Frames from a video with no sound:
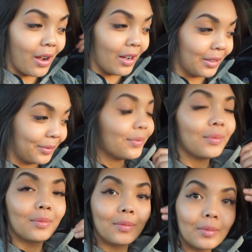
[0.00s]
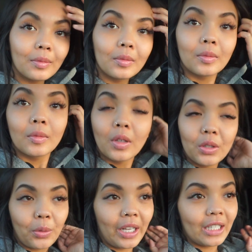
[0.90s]
huh? They're like 2600
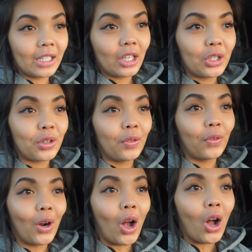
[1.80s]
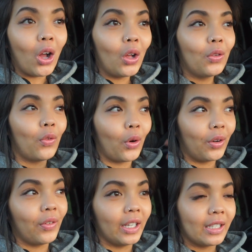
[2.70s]
2600 for all four
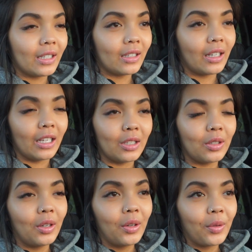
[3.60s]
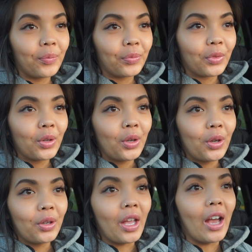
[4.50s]
of us. Versus like five
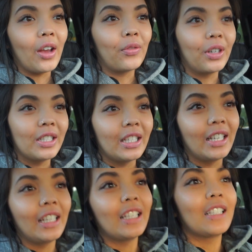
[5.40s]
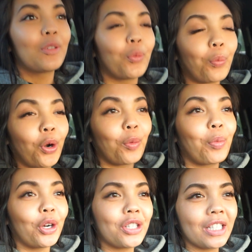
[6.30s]
grand. Yeah, versus per
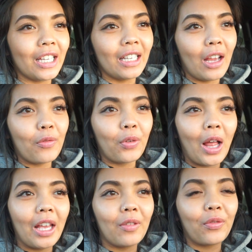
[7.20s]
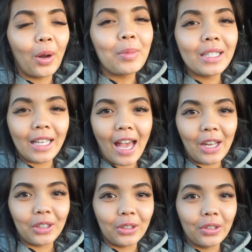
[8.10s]
person flying from
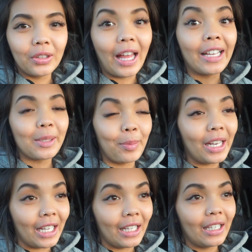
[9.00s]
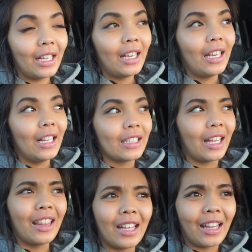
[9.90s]
Seattle last minute is
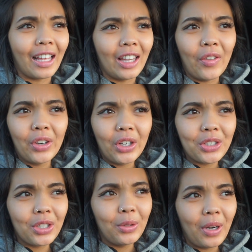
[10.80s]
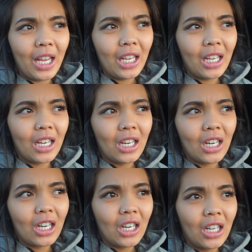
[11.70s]
I think like 1100 right? Yeah,
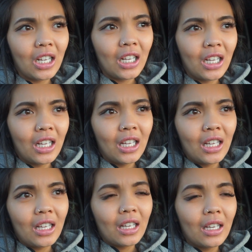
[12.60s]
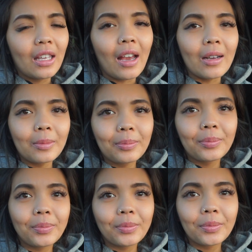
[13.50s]
for me and you yeah. and
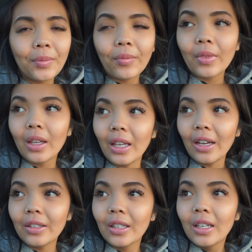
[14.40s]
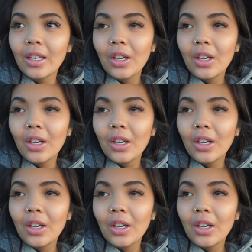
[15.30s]
then it's like a little bit less yeah. for the